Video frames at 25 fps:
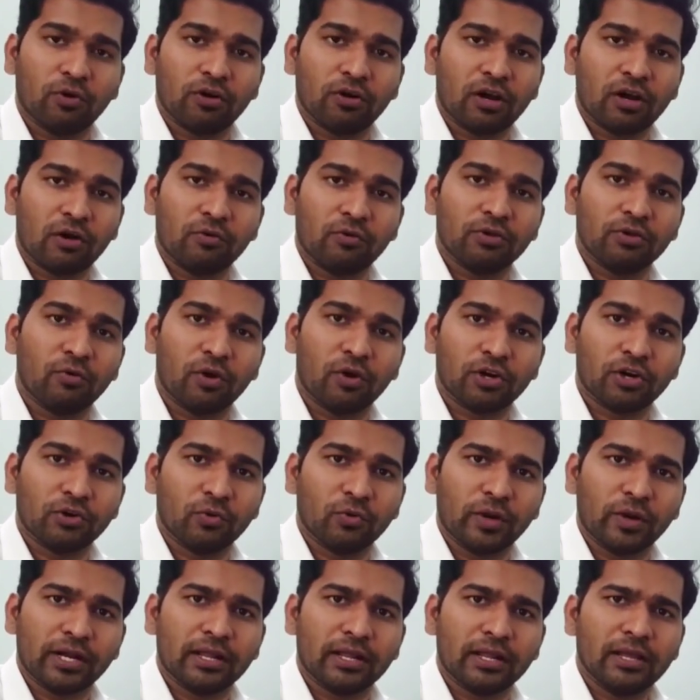how you want to
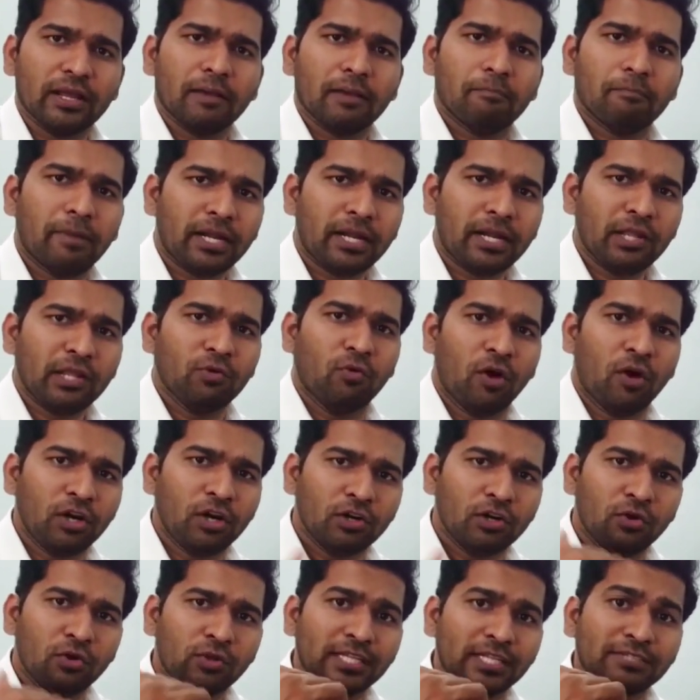do it. But you want
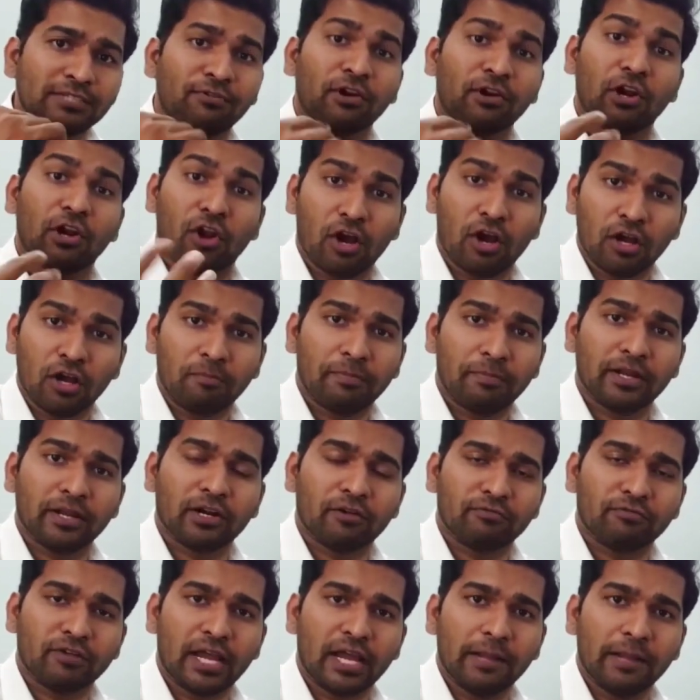to do this for a long period
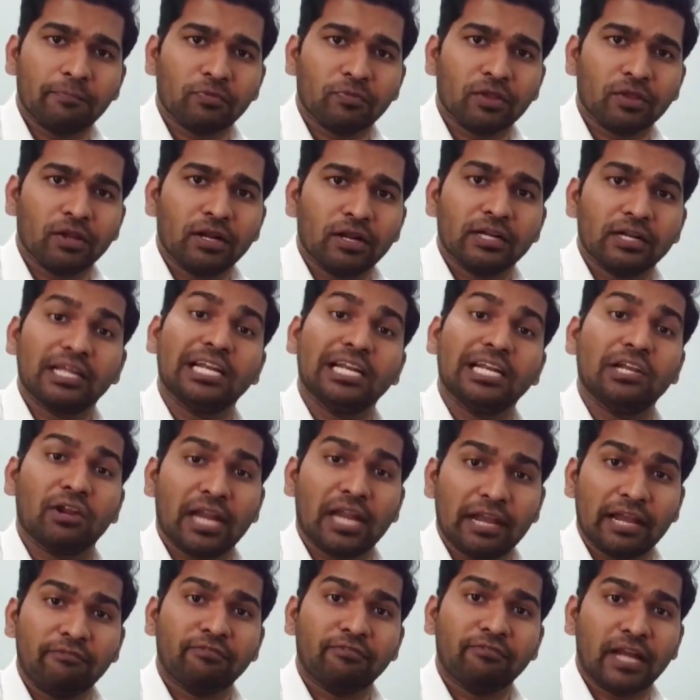of time, till your
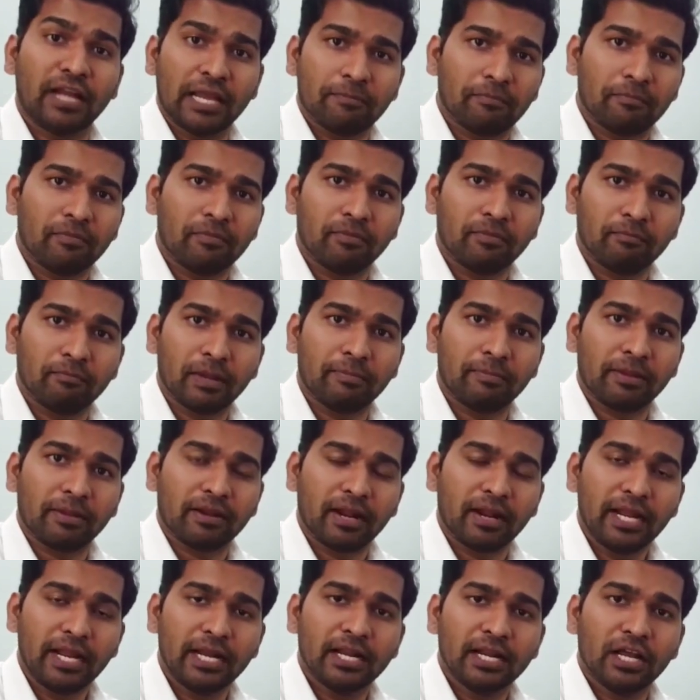lifetime, maybe,
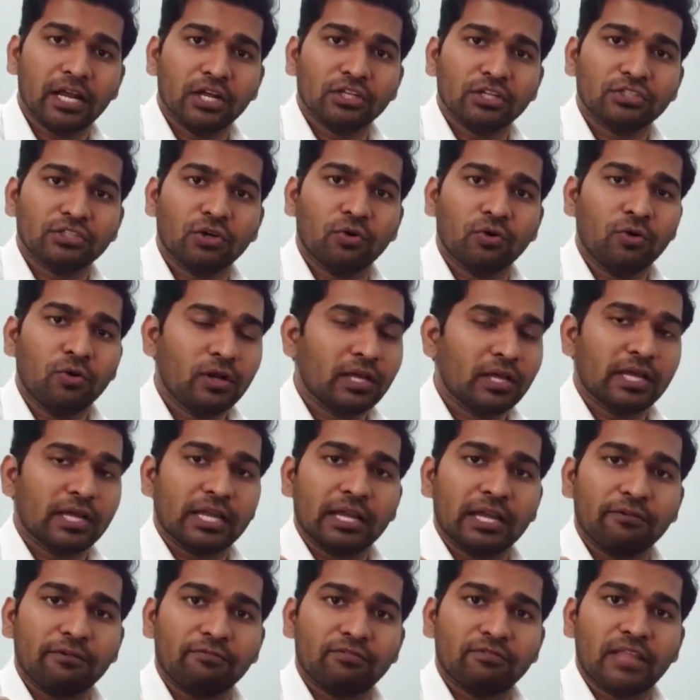right? So
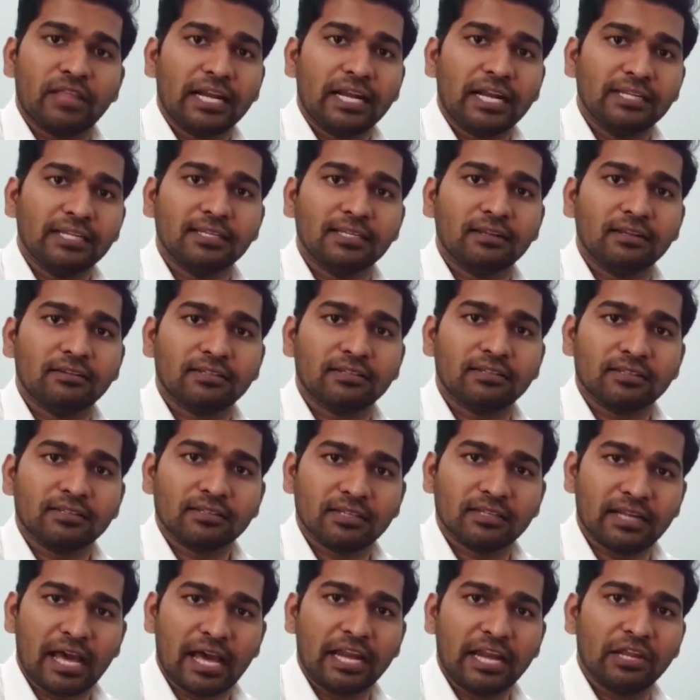if that is the
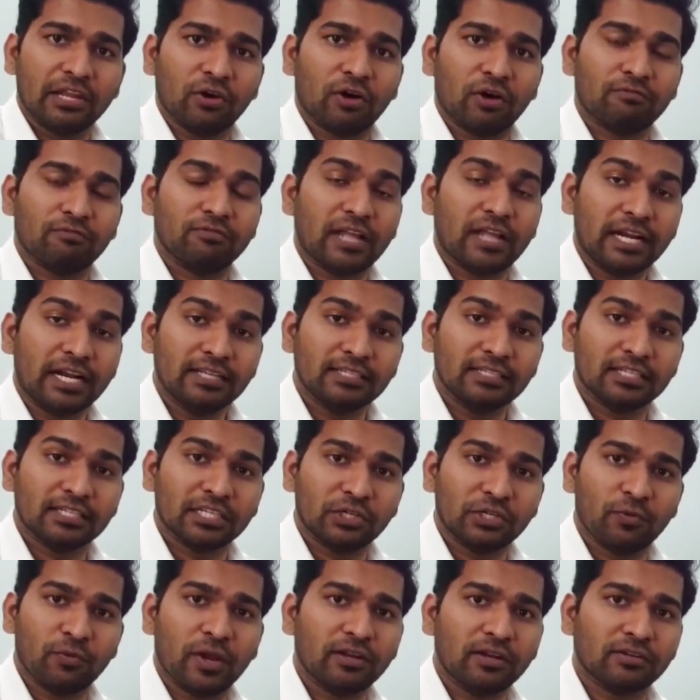scenario, if that is the
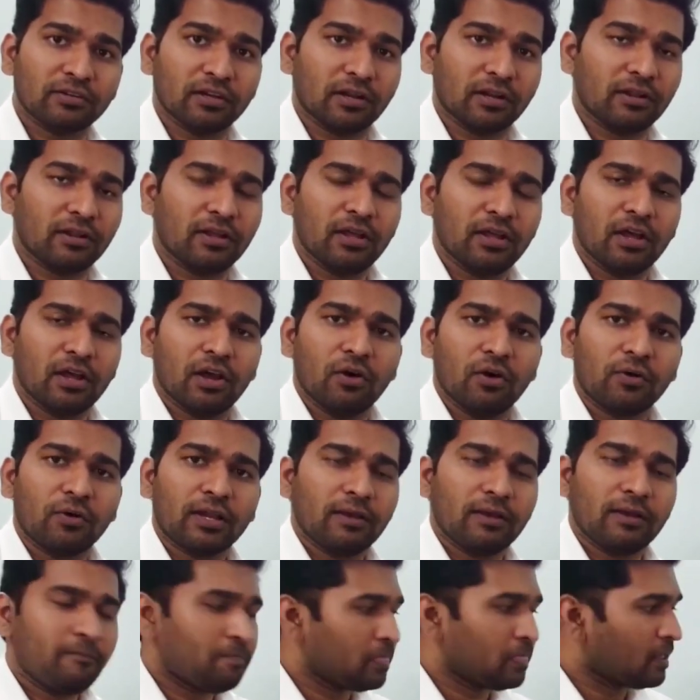situation,
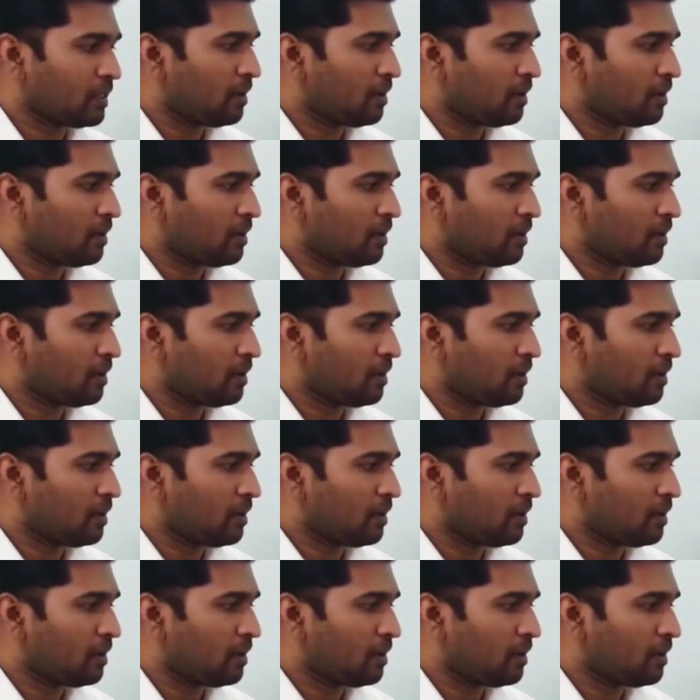okay,